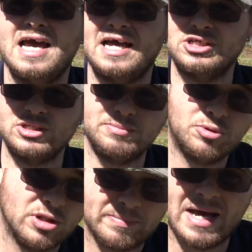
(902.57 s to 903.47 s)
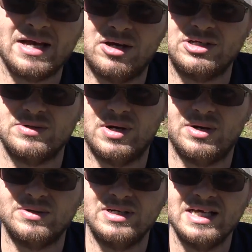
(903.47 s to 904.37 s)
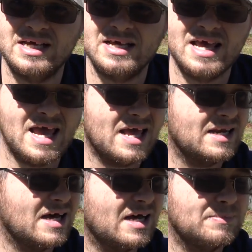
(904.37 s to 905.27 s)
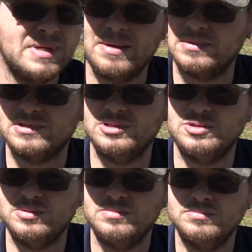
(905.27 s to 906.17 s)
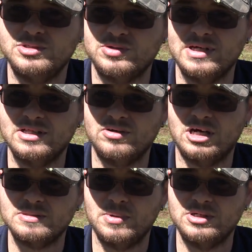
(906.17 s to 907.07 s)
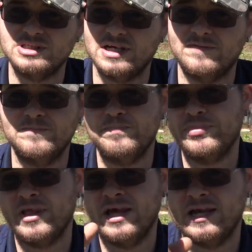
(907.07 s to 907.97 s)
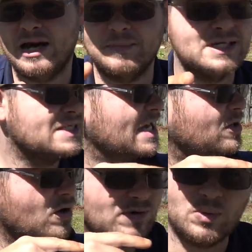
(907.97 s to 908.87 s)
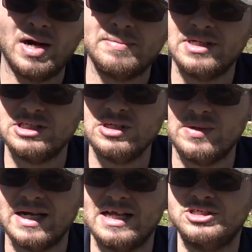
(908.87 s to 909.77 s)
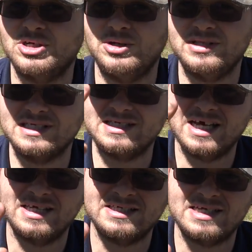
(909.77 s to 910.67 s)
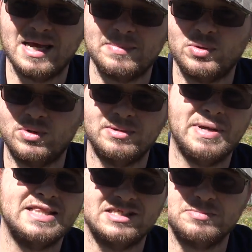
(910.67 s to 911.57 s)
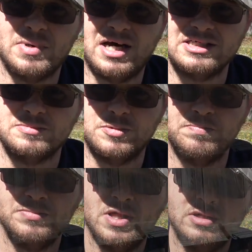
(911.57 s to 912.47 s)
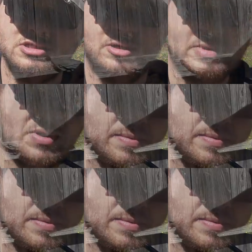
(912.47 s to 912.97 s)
to actually pull it back on your own and uh, be able to string the crossbow yourself. Now I'm going to take you over to where I'm going to do it and show you the second step in order to make this possible. All right, so, I'll be so